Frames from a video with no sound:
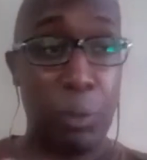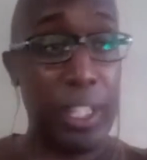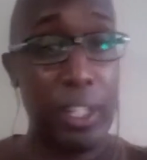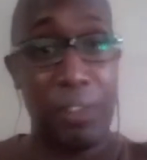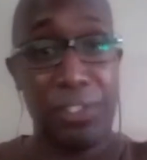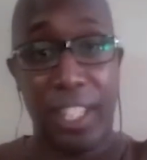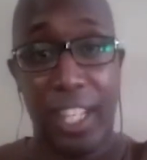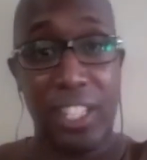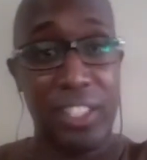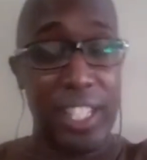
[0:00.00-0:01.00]
We get off
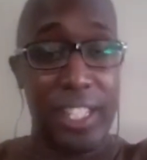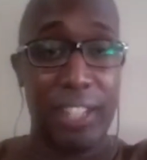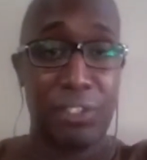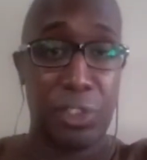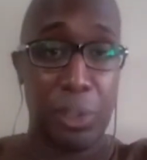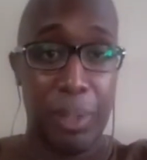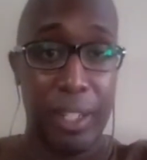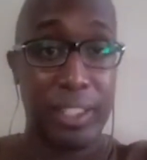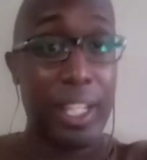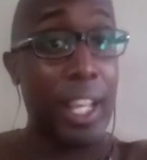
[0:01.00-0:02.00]
stage and they dance for 2
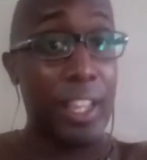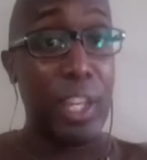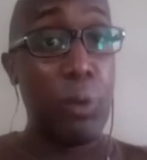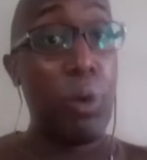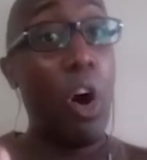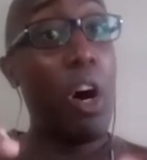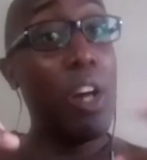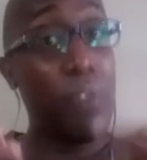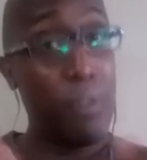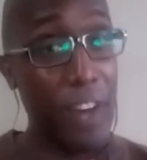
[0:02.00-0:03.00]
minutes. Then we're
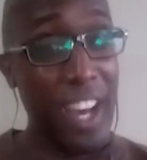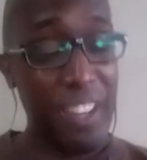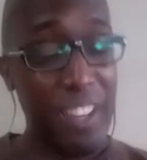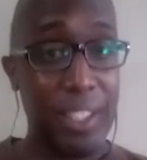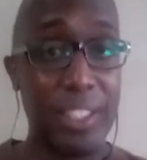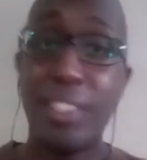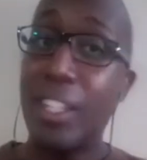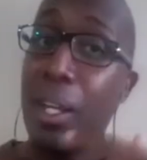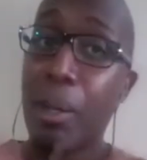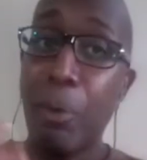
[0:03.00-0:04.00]
on for 5 minutes,
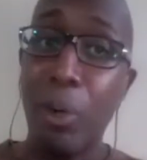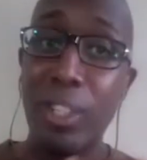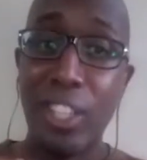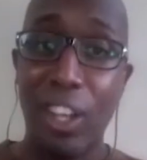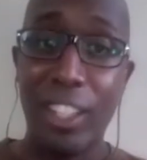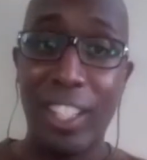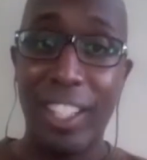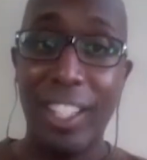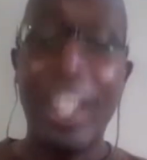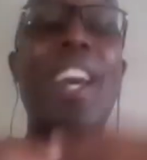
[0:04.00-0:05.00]
more
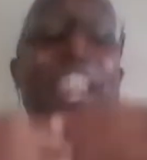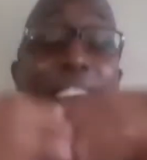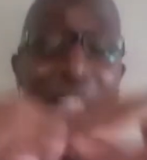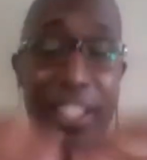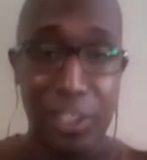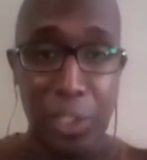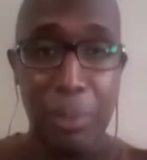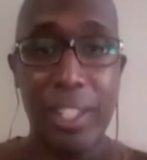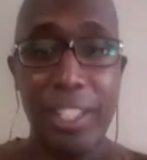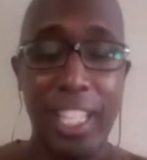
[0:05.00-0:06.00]
talking, and then a
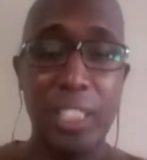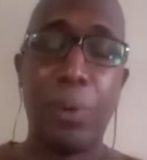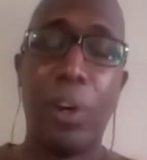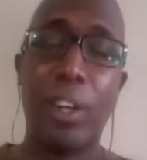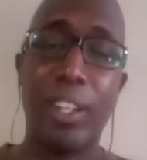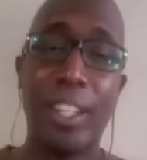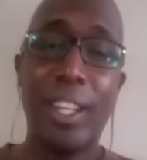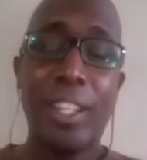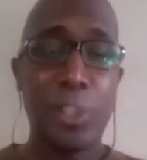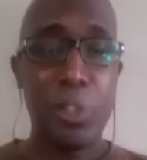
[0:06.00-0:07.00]
2-minute dance party.
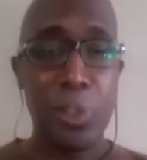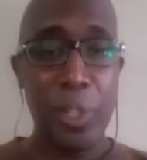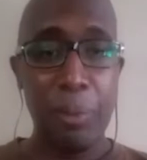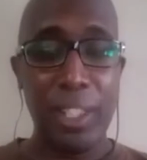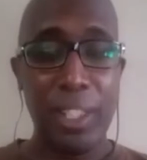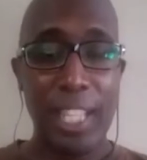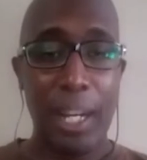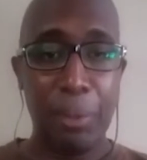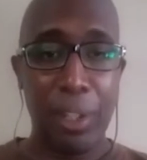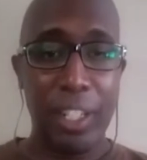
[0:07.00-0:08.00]
So DreamWorks,
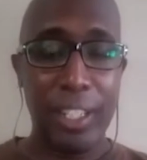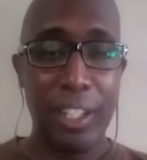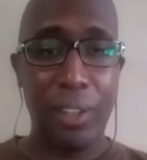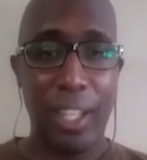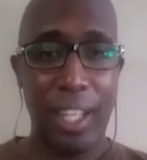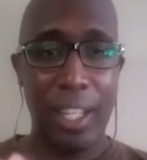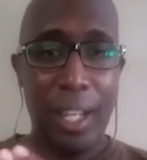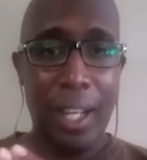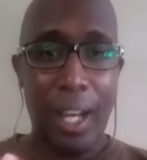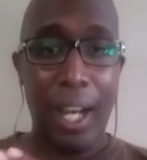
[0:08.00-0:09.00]
I'm learning, okay,
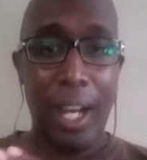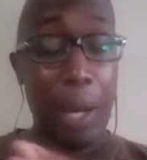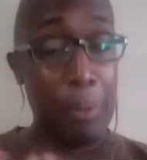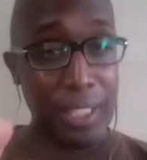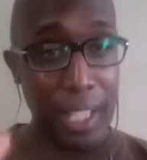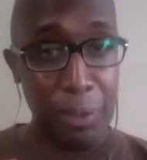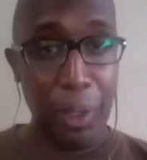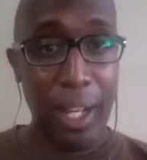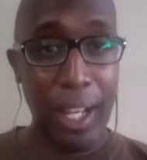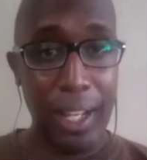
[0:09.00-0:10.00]
how much time do
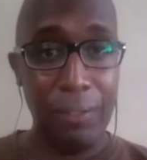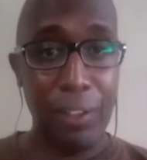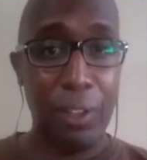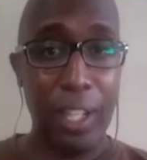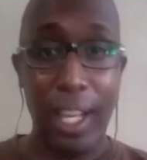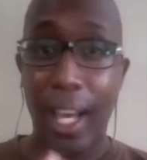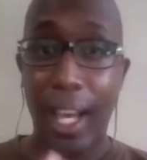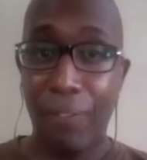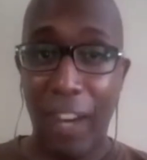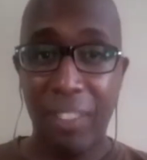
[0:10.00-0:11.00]
I have? Okay, I
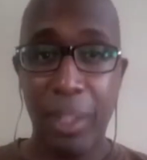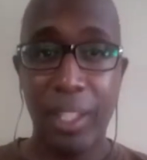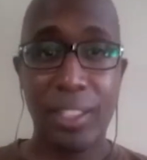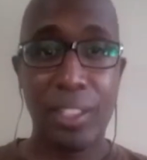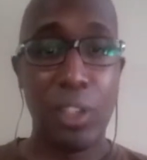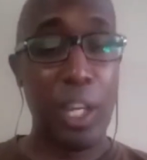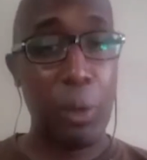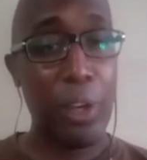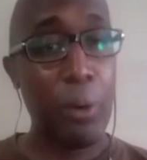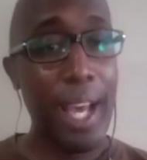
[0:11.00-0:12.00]
have 5 minutes. Okay,
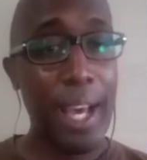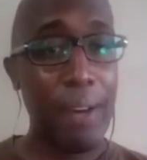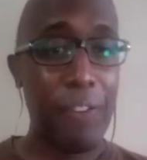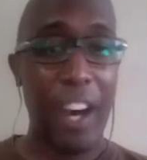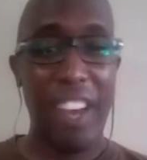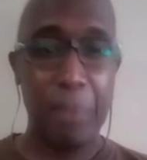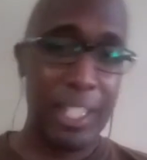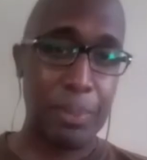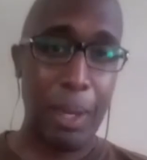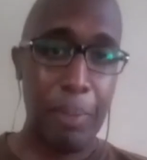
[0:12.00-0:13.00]
what do I have 5
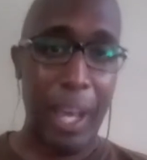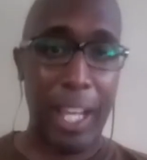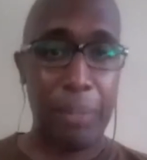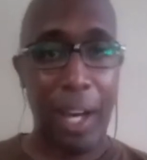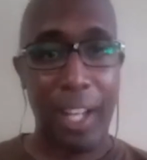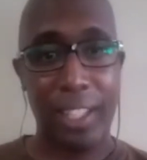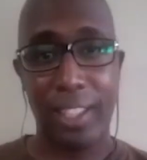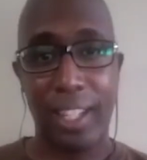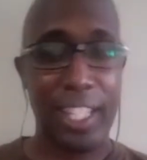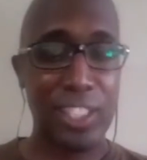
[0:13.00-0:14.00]
minutes in my back pocket
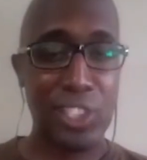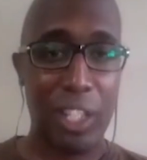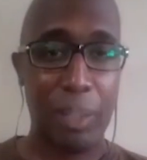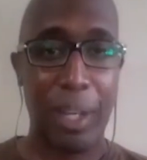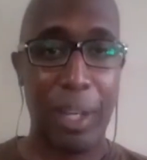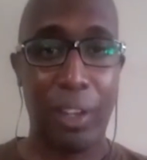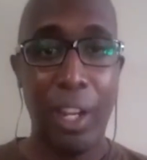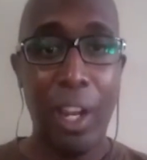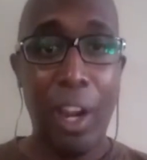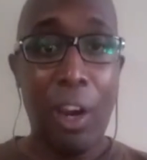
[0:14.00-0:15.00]
that I could talk about?
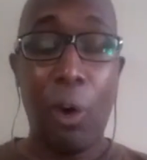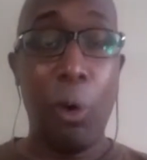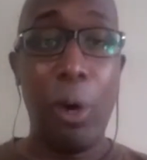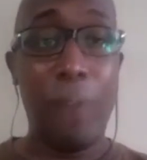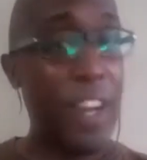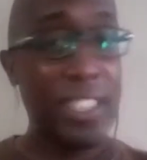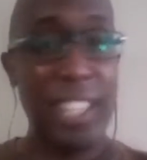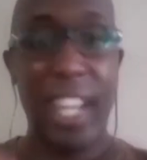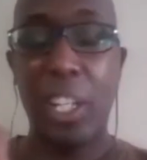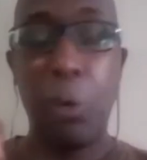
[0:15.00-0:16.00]
Or if I just
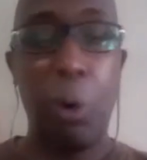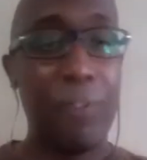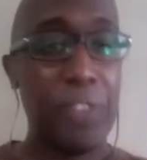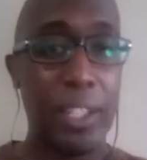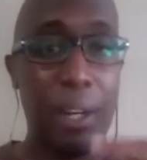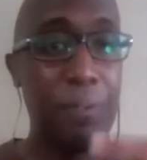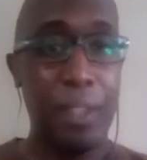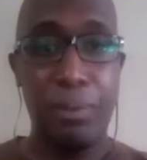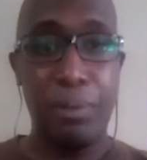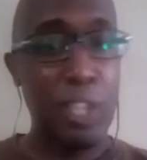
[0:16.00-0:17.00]
kind of go off the cuff
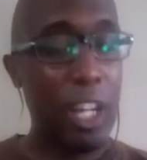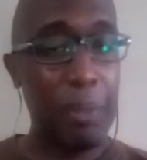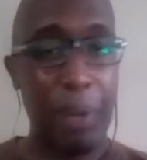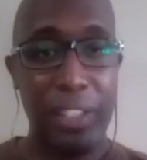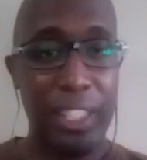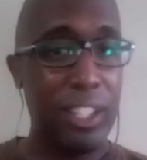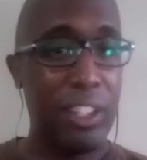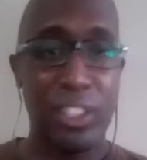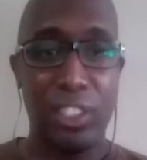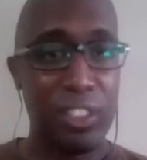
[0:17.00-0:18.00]
and talk about the
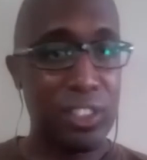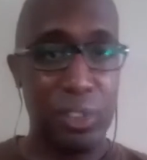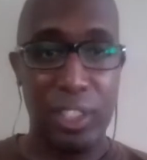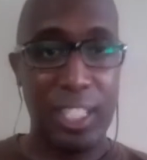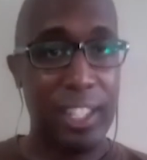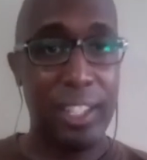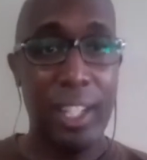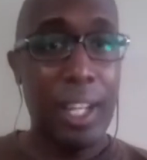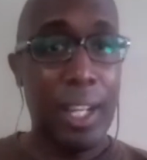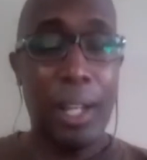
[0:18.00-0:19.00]
characters, or just kind
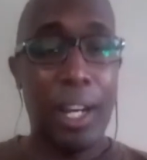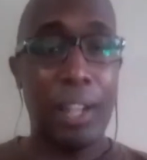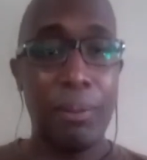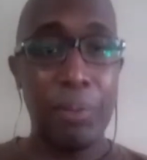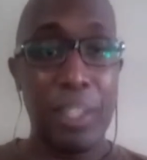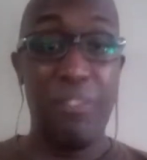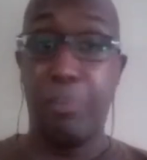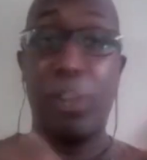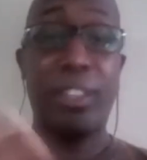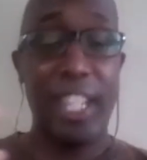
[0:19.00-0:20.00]
of give
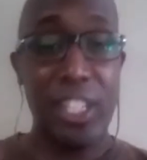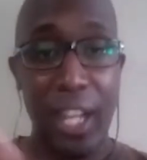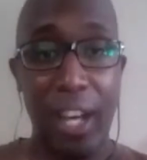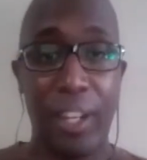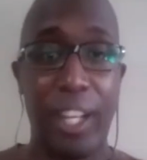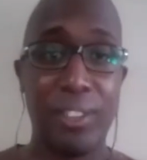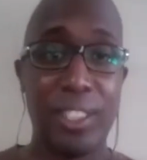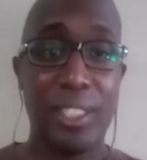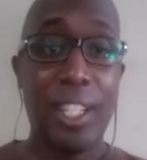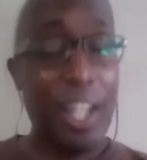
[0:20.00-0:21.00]
birthday shout
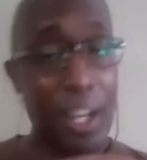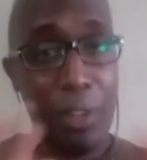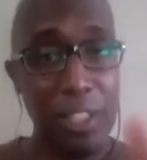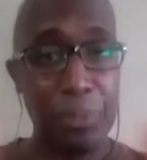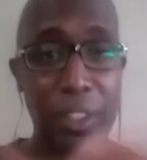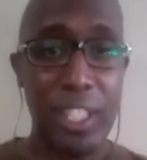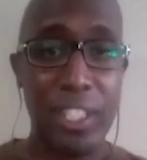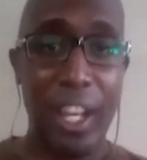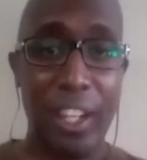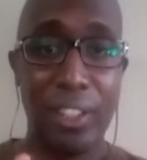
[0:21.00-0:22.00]
outs. Oh, here's birthday
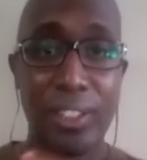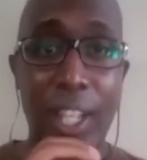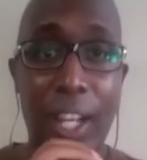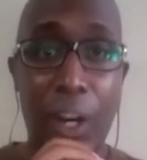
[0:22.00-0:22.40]
shout outs.